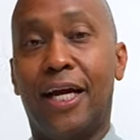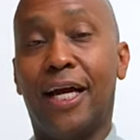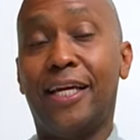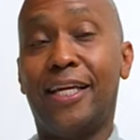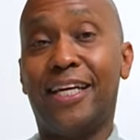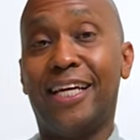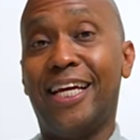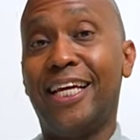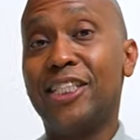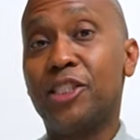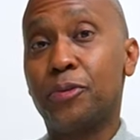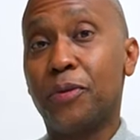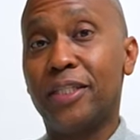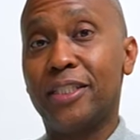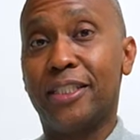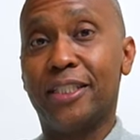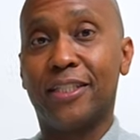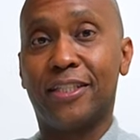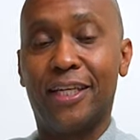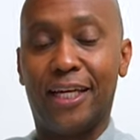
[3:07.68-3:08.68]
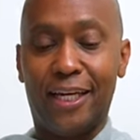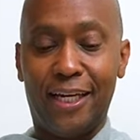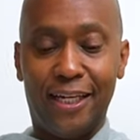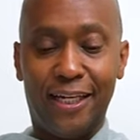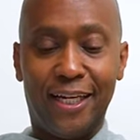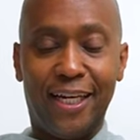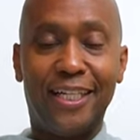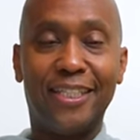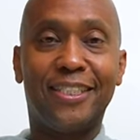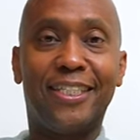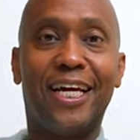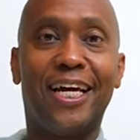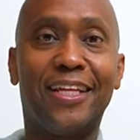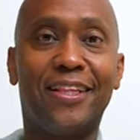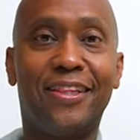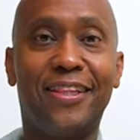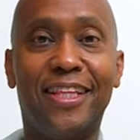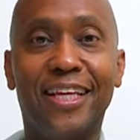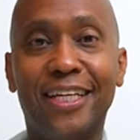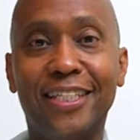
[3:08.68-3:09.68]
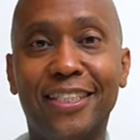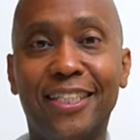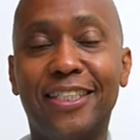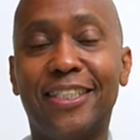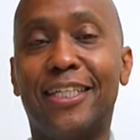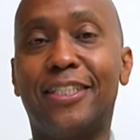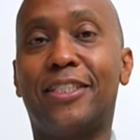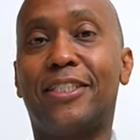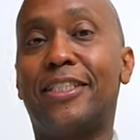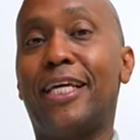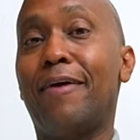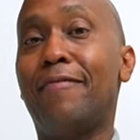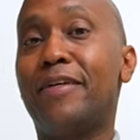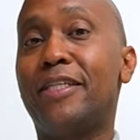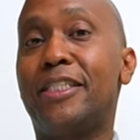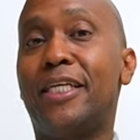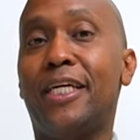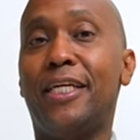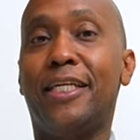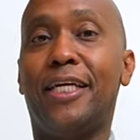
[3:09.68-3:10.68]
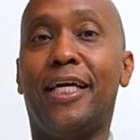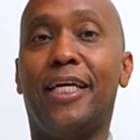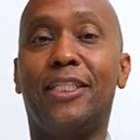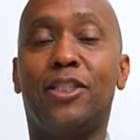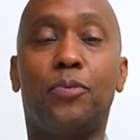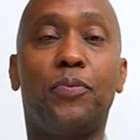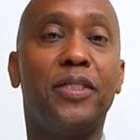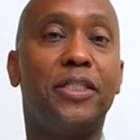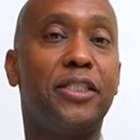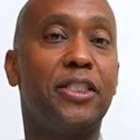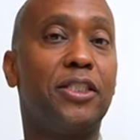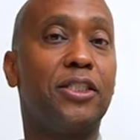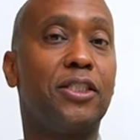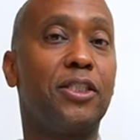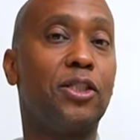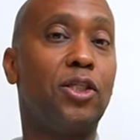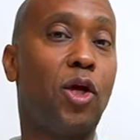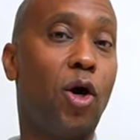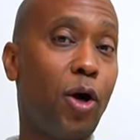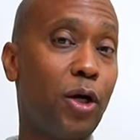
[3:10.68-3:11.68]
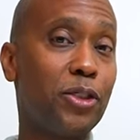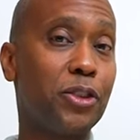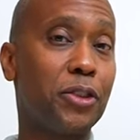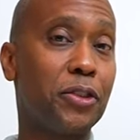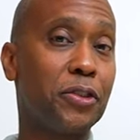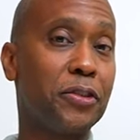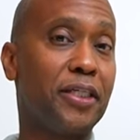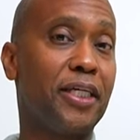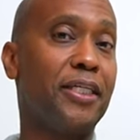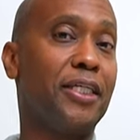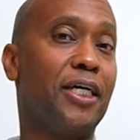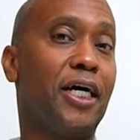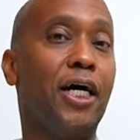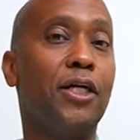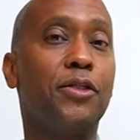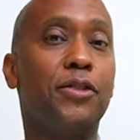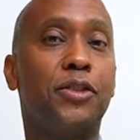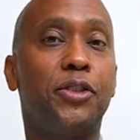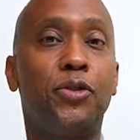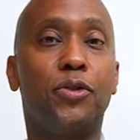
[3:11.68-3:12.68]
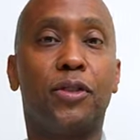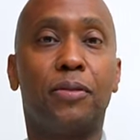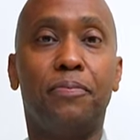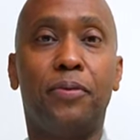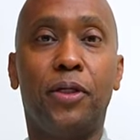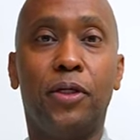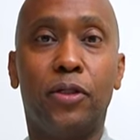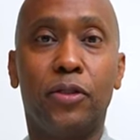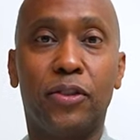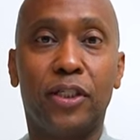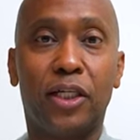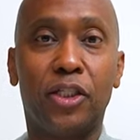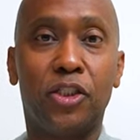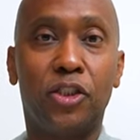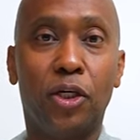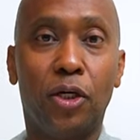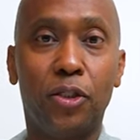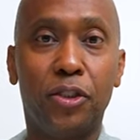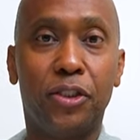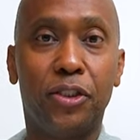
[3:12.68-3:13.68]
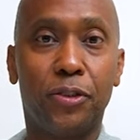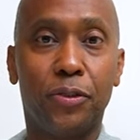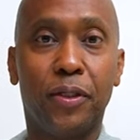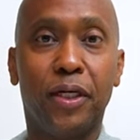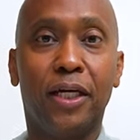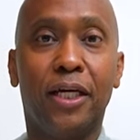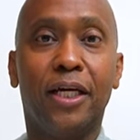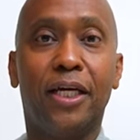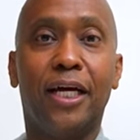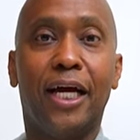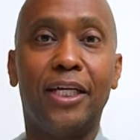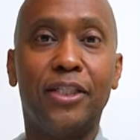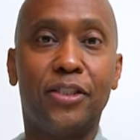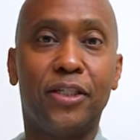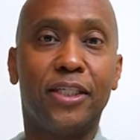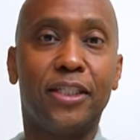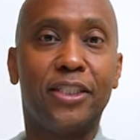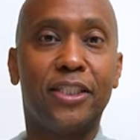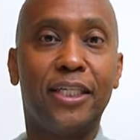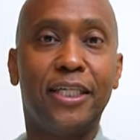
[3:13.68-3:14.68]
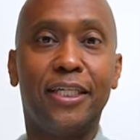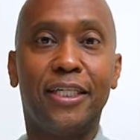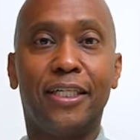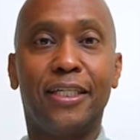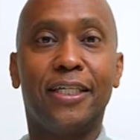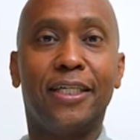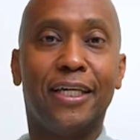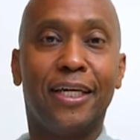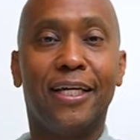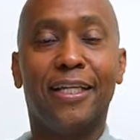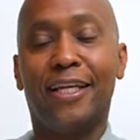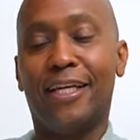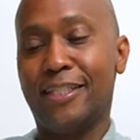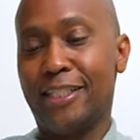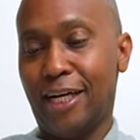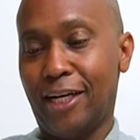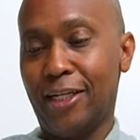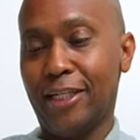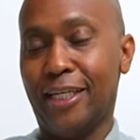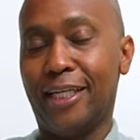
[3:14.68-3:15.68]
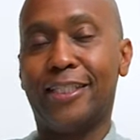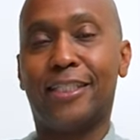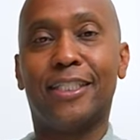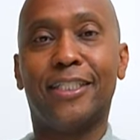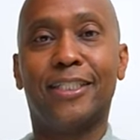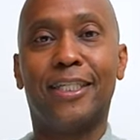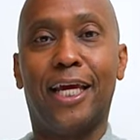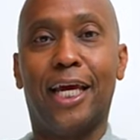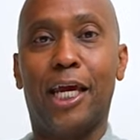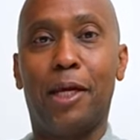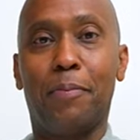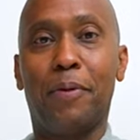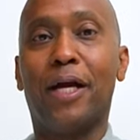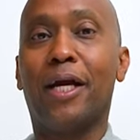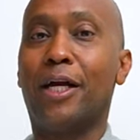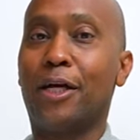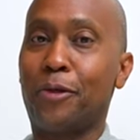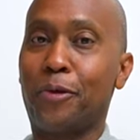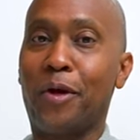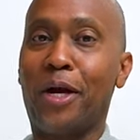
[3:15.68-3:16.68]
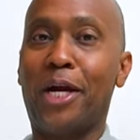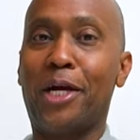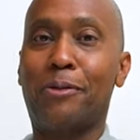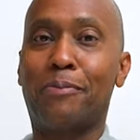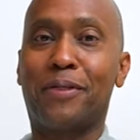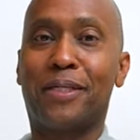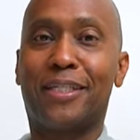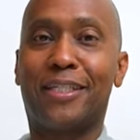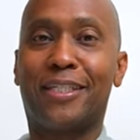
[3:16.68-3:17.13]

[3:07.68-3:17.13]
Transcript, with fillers: And the interesting thing is that this is a 17 inch, which is larger than the other two computers I showed you. As you can see, that's how it gets its name, Gram.